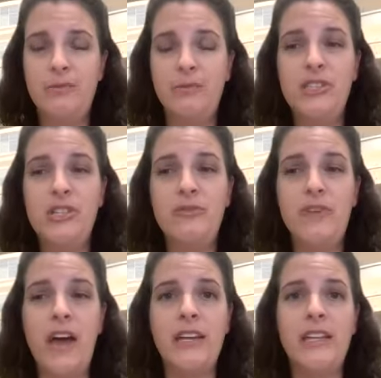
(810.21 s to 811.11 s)
We do
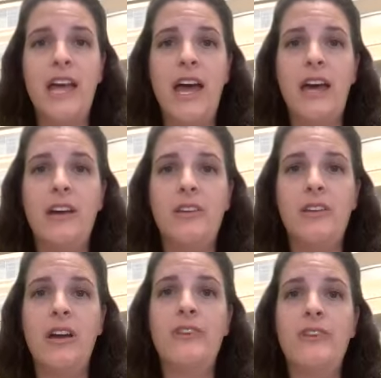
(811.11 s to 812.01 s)
find that a
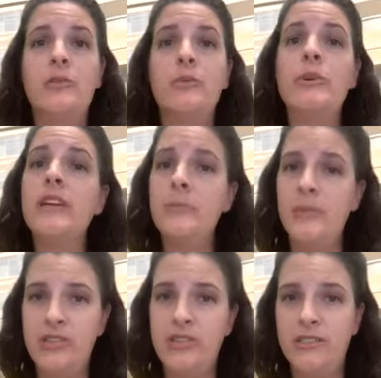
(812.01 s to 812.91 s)
lot of our
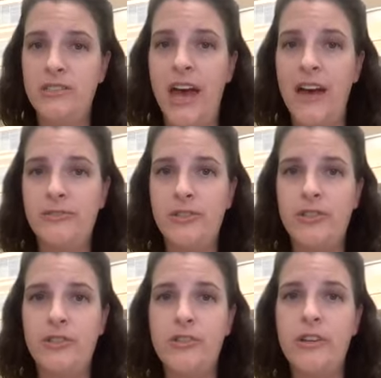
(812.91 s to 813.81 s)
readmissions after
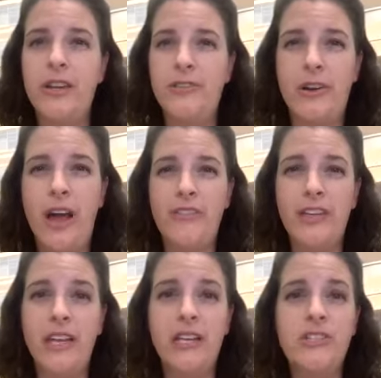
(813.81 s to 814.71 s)
surgery, if they're
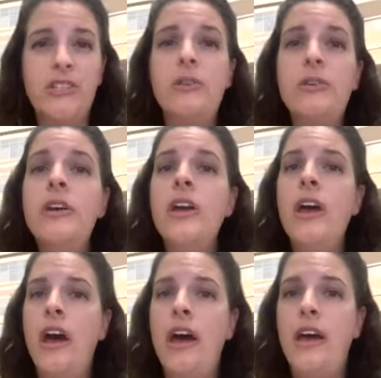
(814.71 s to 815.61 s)
having an issue,
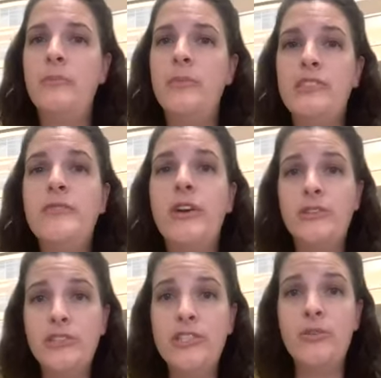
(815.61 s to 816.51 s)
most
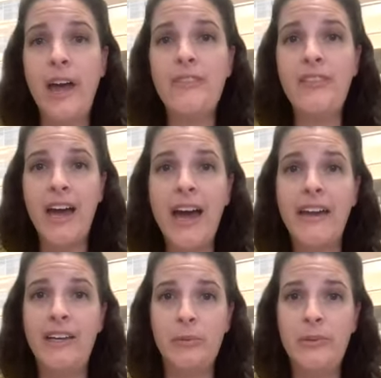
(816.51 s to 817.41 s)
folks do have that
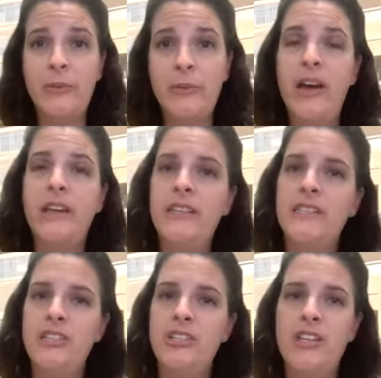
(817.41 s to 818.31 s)
higher BMI because
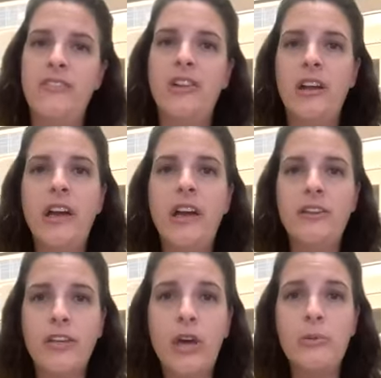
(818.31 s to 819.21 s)
they just have a lot of
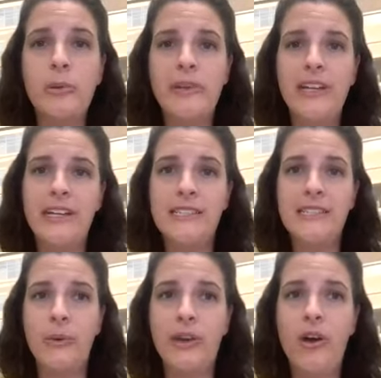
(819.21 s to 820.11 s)
other comorbidities
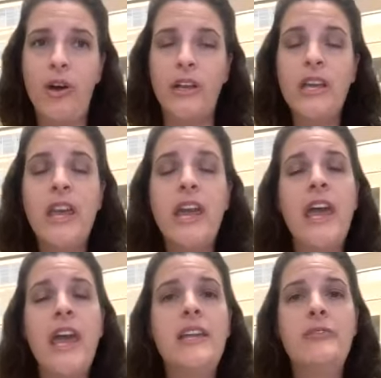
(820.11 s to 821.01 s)
going on.
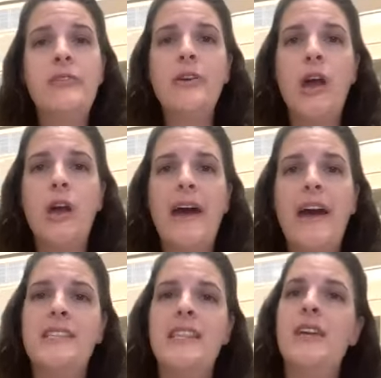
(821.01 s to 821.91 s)
And if you go
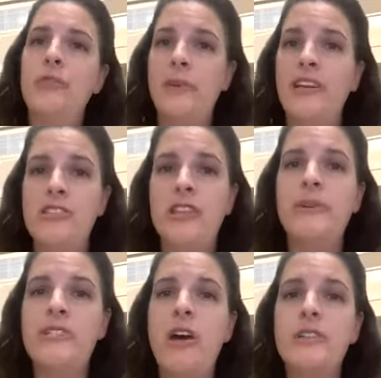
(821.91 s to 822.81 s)
back to the information that we
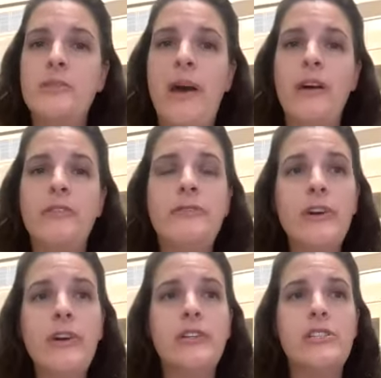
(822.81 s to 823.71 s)
talked about
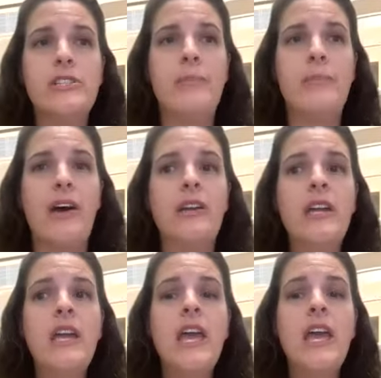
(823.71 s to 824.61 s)
first about
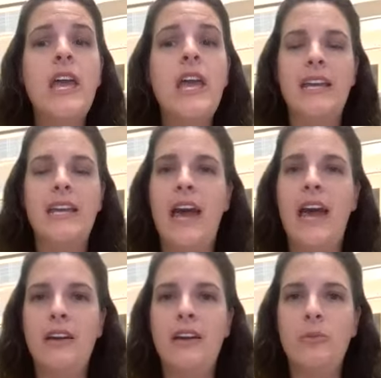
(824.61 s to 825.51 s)
getting
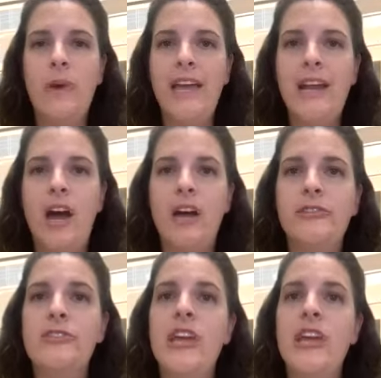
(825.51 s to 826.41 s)
that weight off,
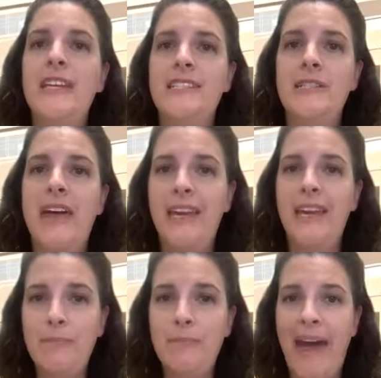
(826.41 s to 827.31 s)
you're taking some of that
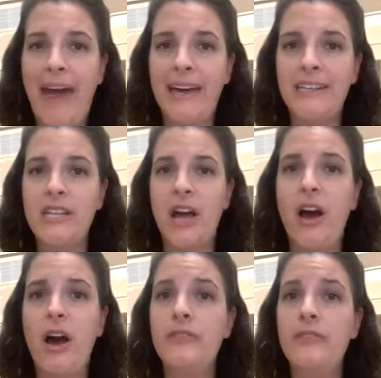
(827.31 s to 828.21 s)
impact
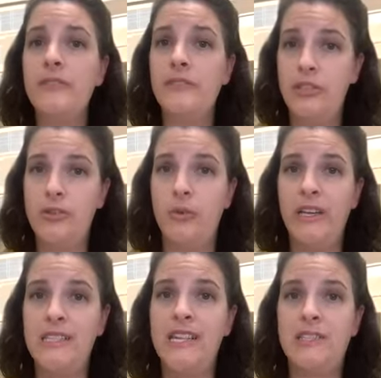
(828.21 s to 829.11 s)
off of the
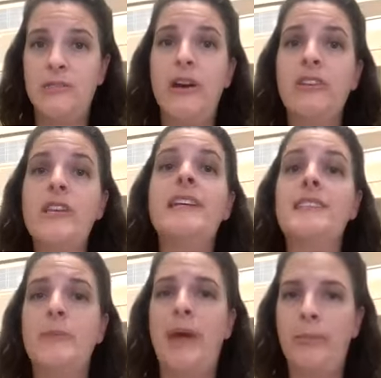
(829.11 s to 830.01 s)
joint as well, taking
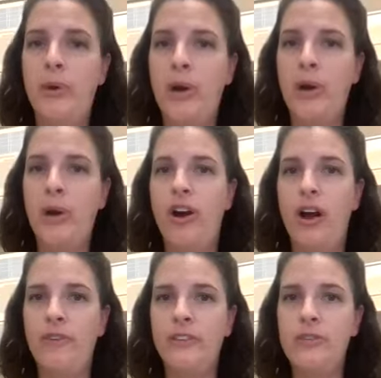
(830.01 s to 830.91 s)
some of that pressure
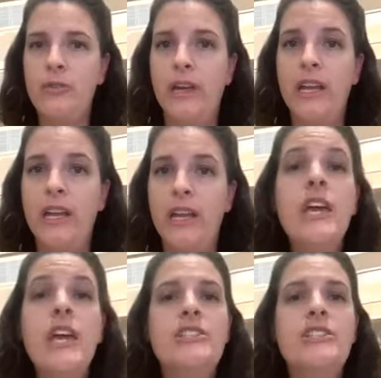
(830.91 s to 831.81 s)
off of the joint.
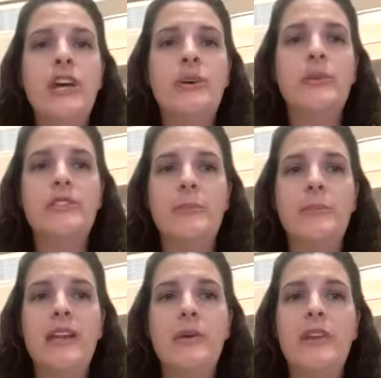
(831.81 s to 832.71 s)
So
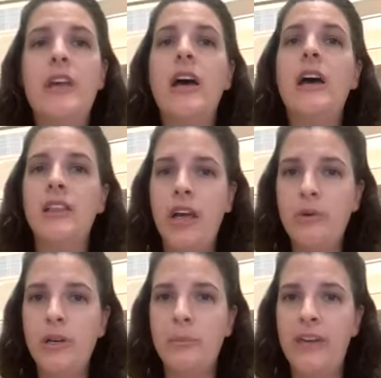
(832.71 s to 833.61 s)
somebody with a
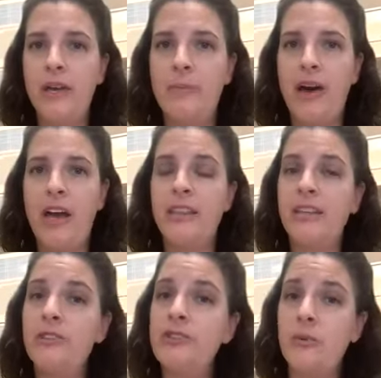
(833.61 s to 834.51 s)
lower BMI,
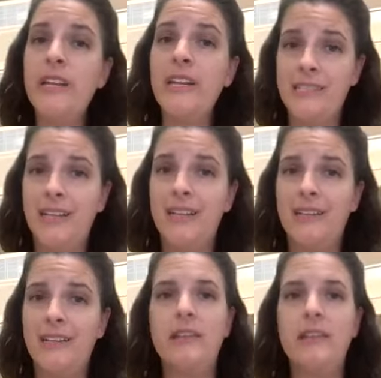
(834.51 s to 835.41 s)
their joint is going
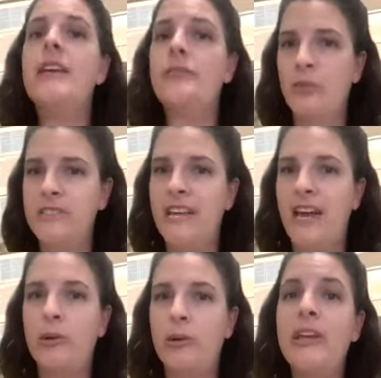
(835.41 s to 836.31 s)
to, once they
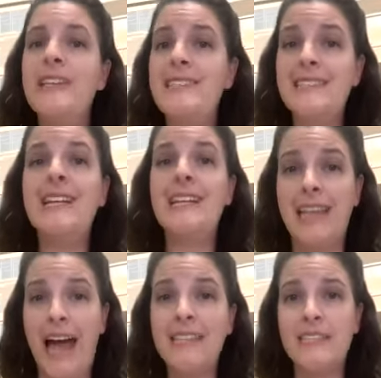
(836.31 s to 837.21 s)
have it replaced, it's going to
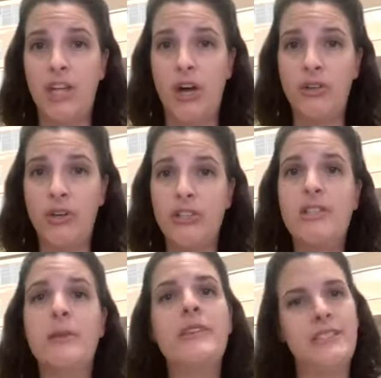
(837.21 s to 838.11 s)
last longer
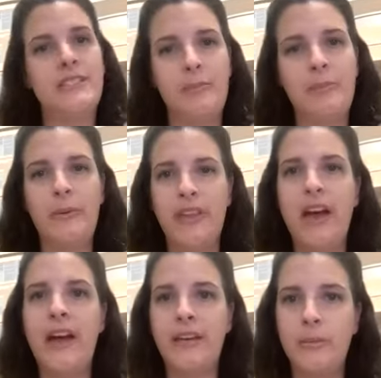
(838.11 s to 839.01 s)
than somebody with
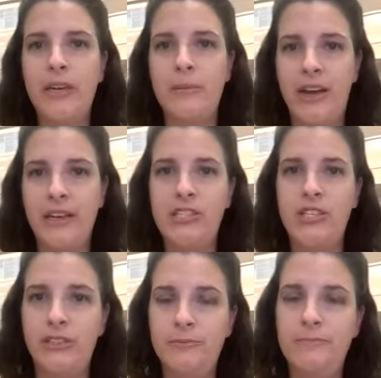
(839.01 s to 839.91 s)
a higher BMI too.